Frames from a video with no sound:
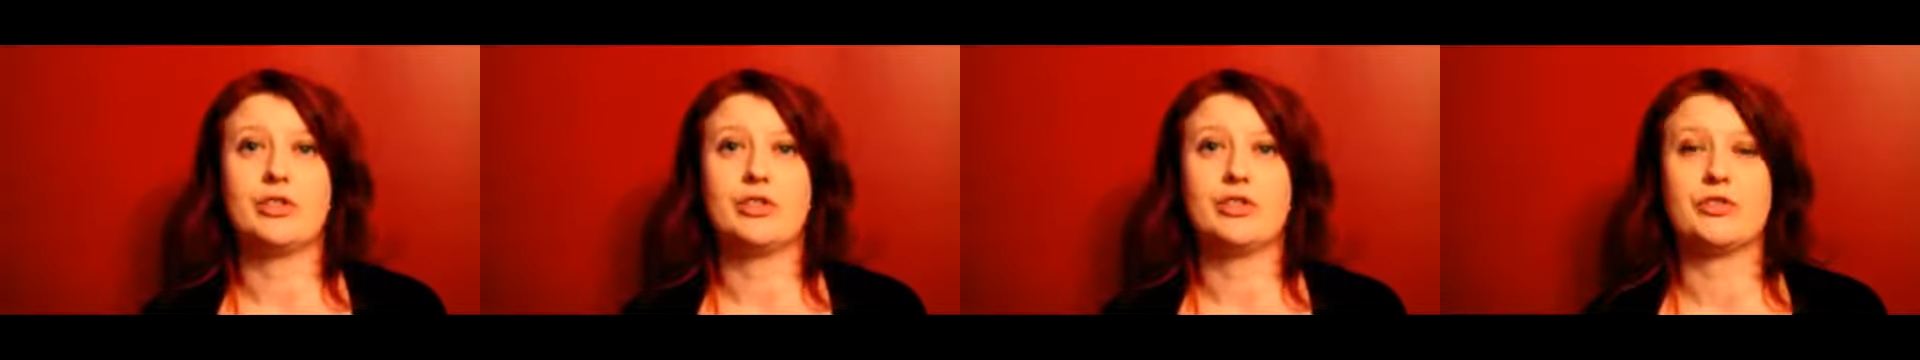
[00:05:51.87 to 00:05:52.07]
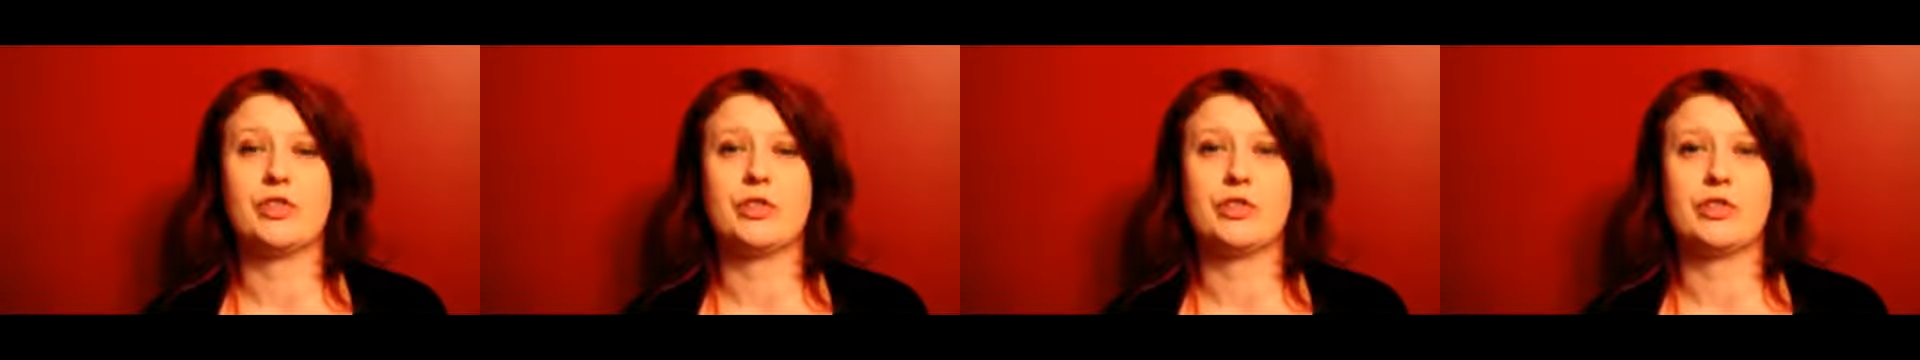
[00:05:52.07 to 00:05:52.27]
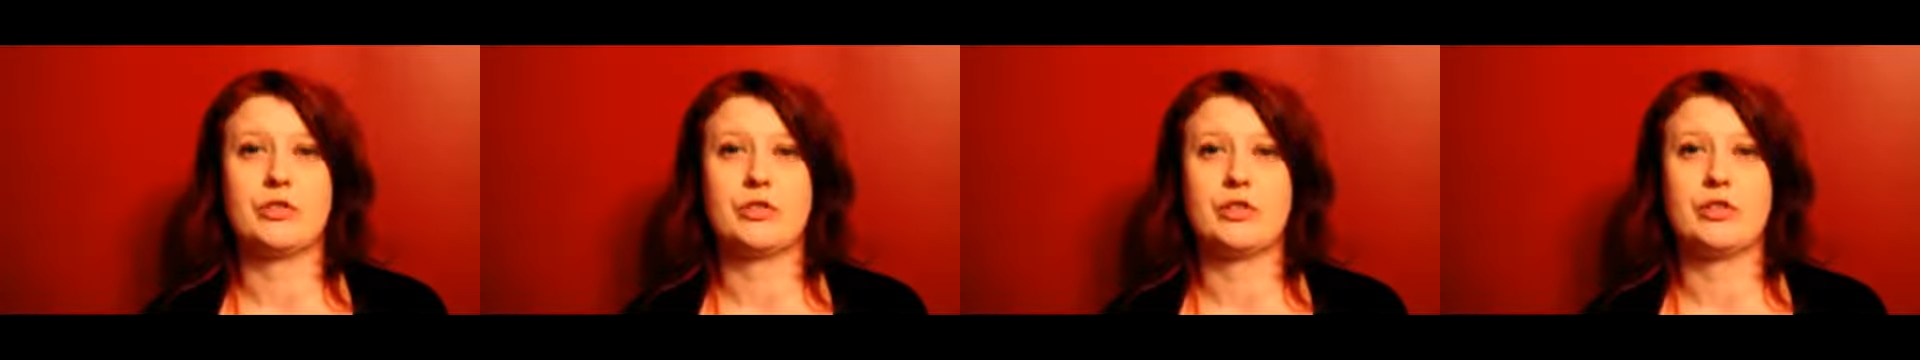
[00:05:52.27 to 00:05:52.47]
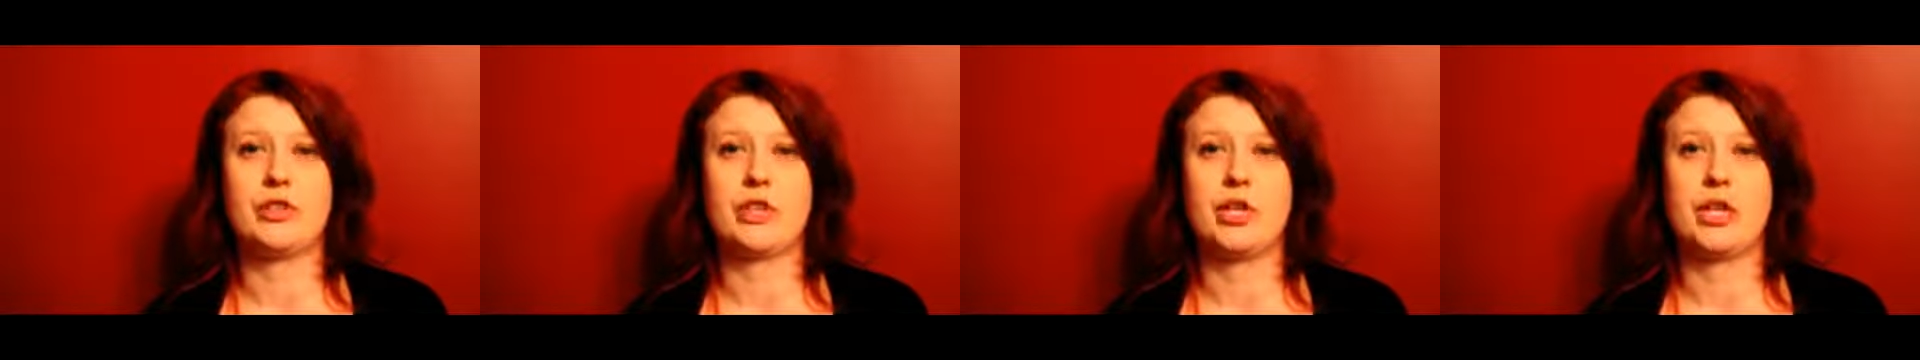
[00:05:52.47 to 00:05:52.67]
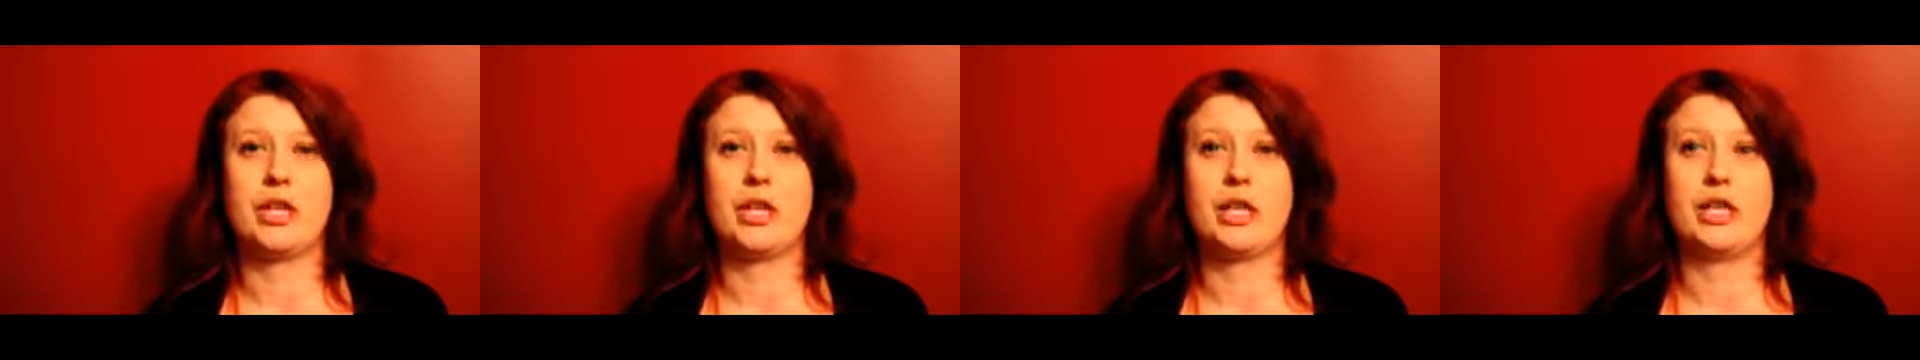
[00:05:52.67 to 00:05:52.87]
dysfunction,
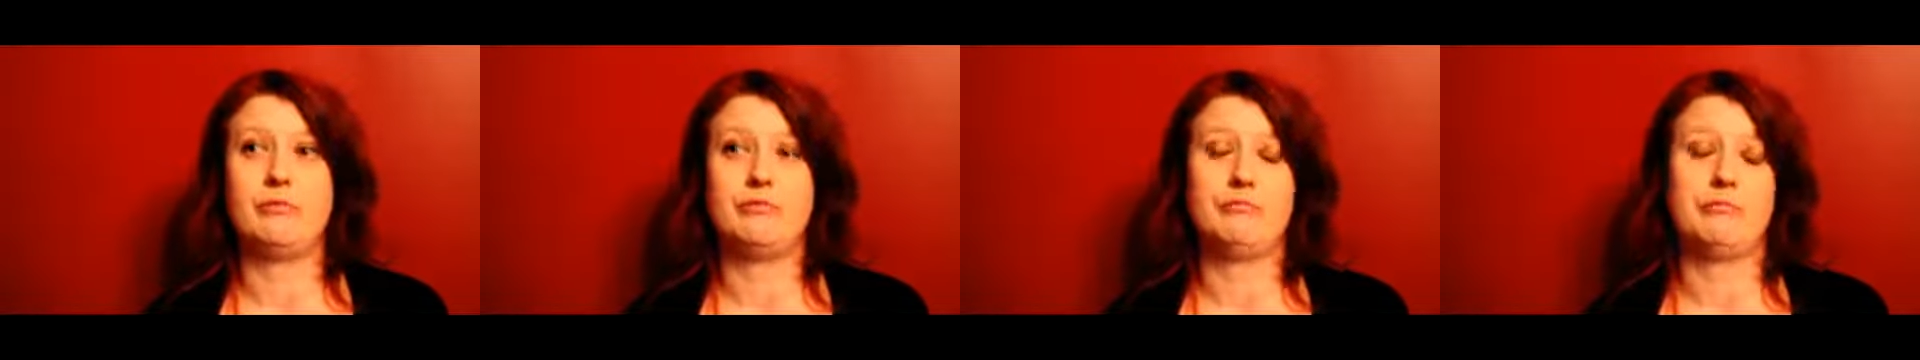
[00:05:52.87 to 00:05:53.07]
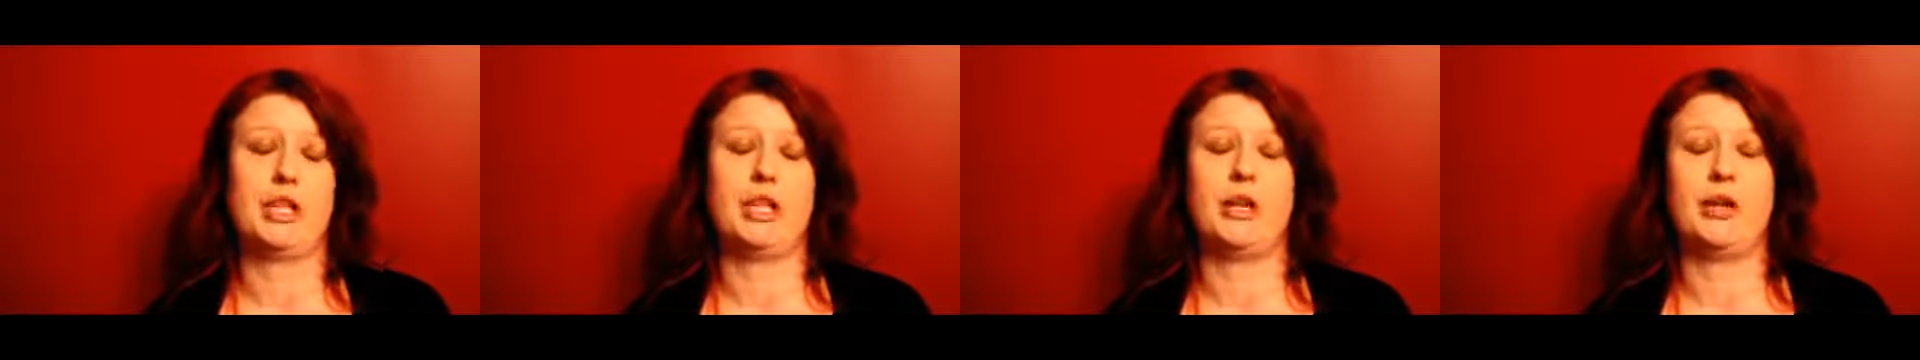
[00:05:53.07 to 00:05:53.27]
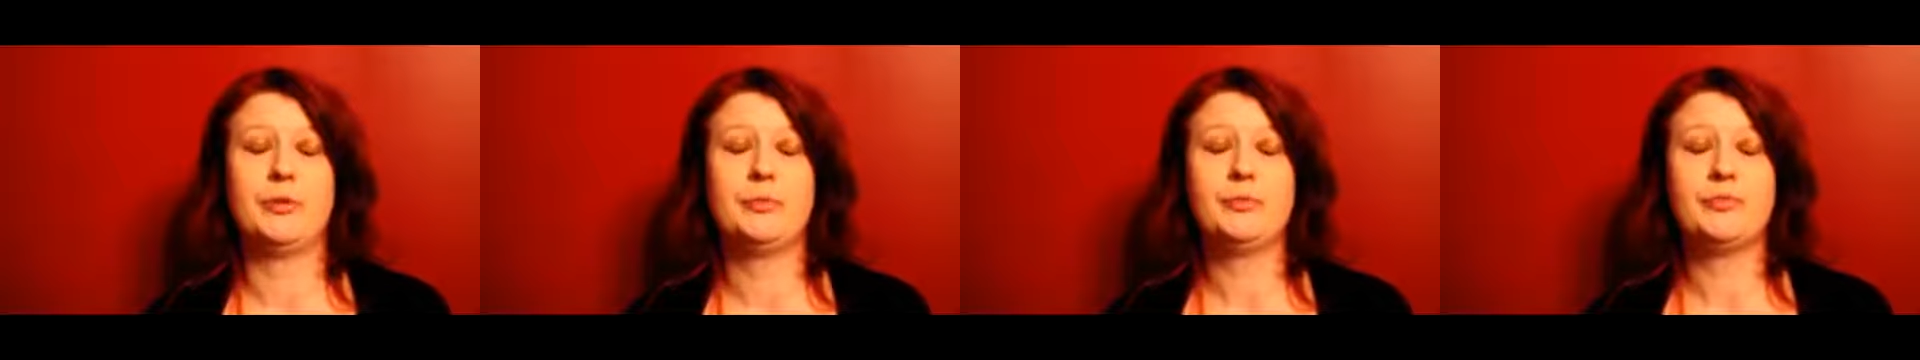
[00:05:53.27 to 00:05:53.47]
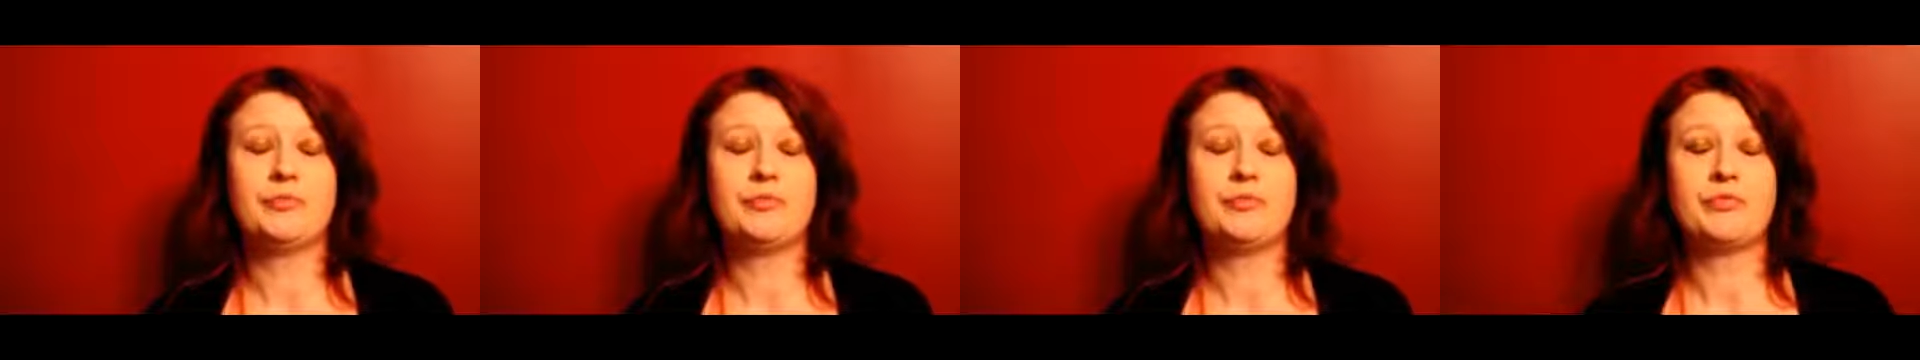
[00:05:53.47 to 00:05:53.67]
that it, you know,